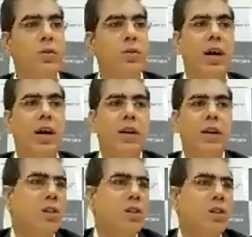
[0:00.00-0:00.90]
I have just
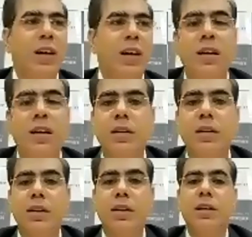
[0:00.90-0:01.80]
1 hour in
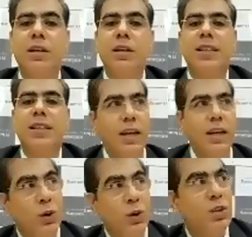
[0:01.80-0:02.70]
the city and I
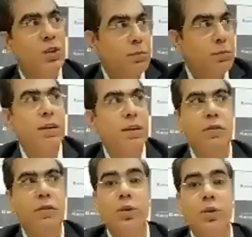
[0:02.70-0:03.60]
want to see my
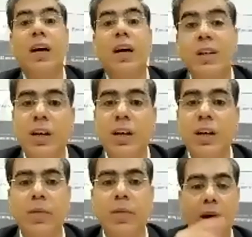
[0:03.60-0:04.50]
unit how it's shaping
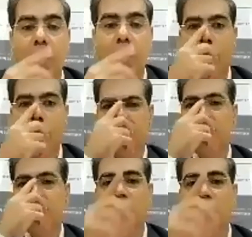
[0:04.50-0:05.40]
up, but there's
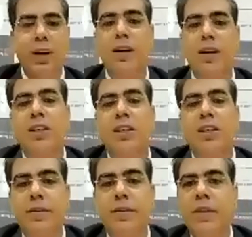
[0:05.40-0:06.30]
only one
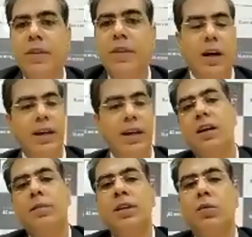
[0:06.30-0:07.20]
condition. I can
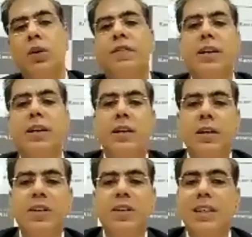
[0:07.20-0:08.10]
come at only
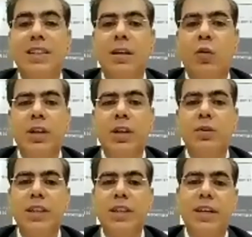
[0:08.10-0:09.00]
5:30 or 6 in the morning to
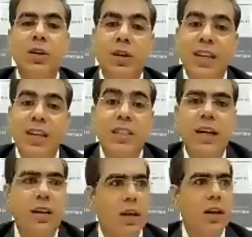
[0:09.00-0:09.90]
see it. Can you arrange
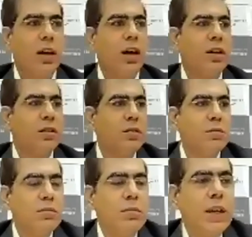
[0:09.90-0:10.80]
that? And
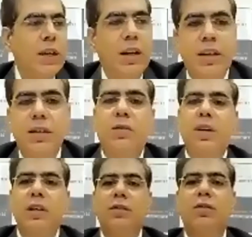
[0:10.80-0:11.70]
my colleague
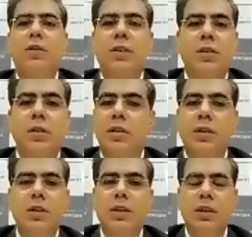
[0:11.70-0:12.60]
Navrang,
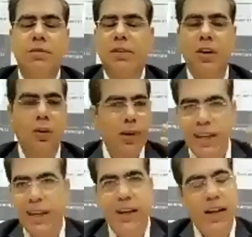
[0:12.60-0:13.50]
he without
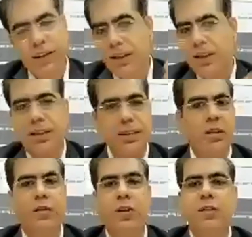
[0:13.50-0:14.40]
blinking an eye said, "Yes, sir,
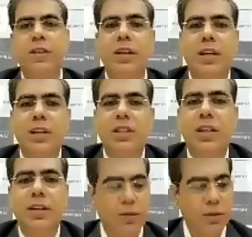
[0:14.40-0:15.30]
of course we can arrange that."